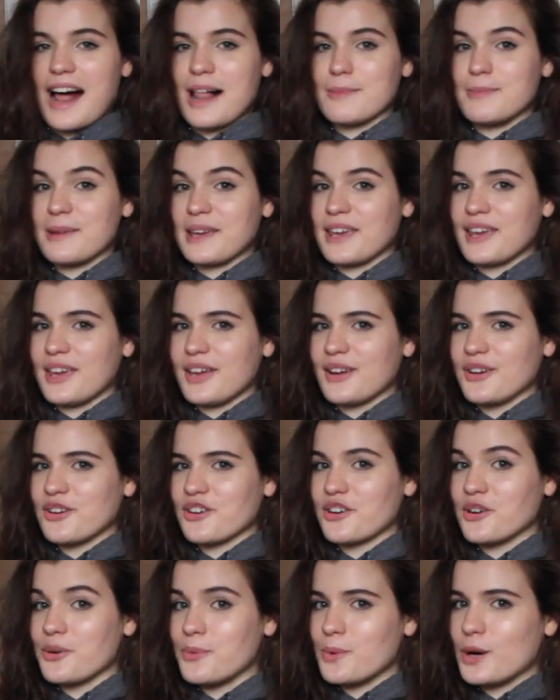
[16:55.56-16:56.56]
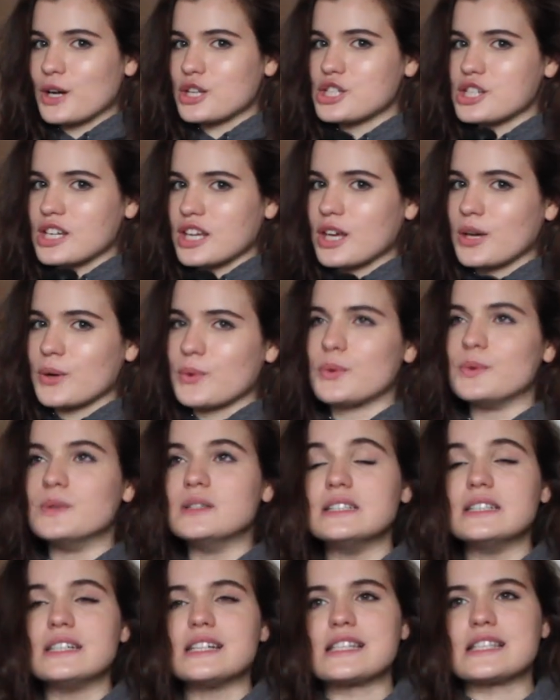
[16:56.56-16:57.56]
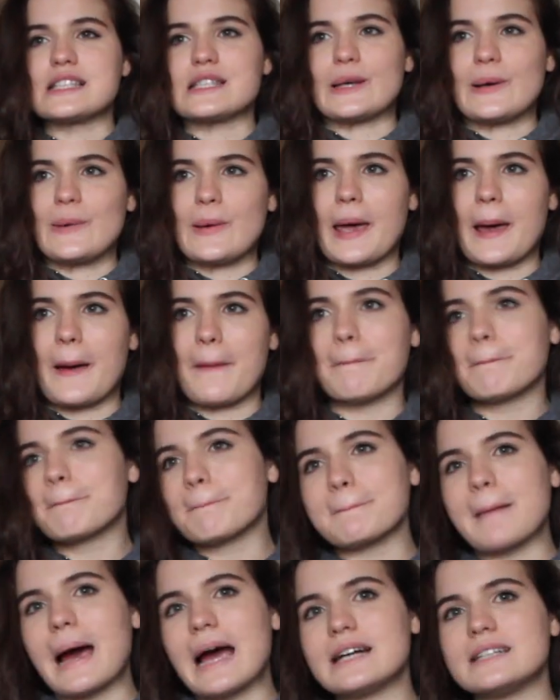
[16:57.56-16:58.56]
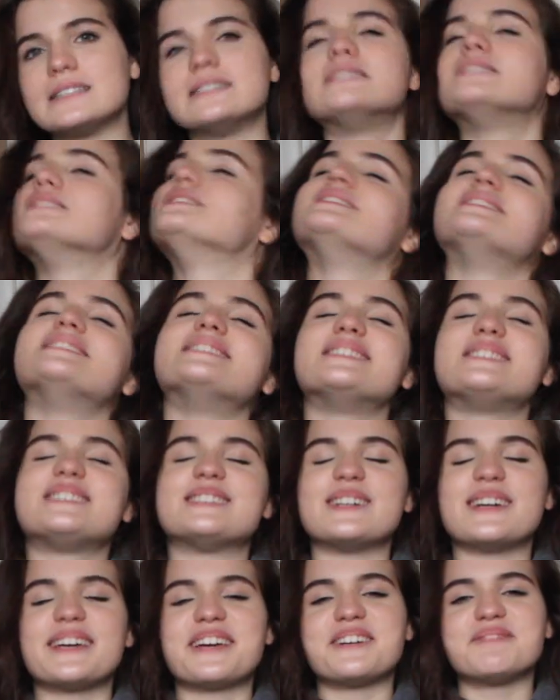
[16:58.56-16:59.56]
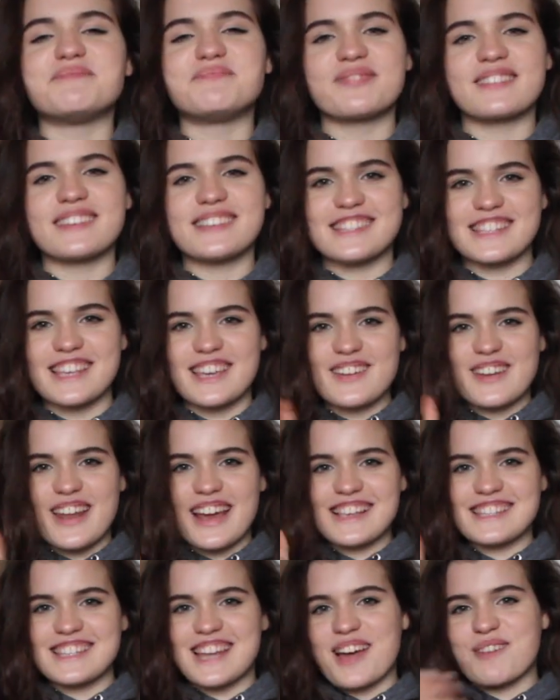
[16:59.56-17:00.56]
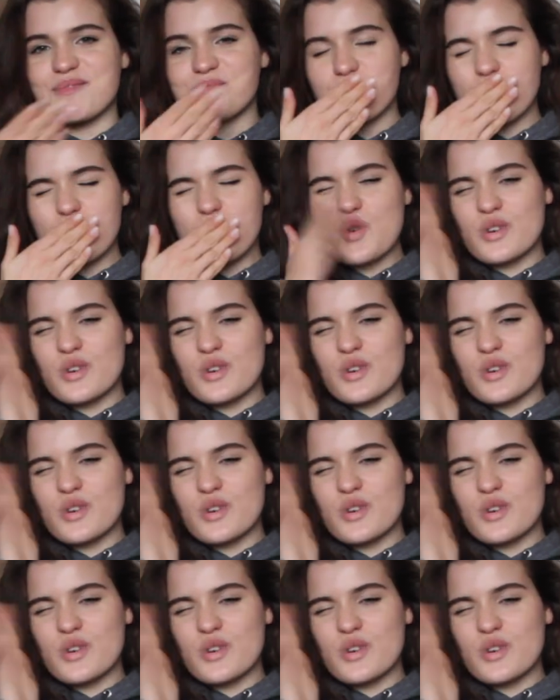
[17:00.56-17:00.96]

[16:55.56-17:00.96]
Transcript: I'll be here watching you so yeah so yeah see you next time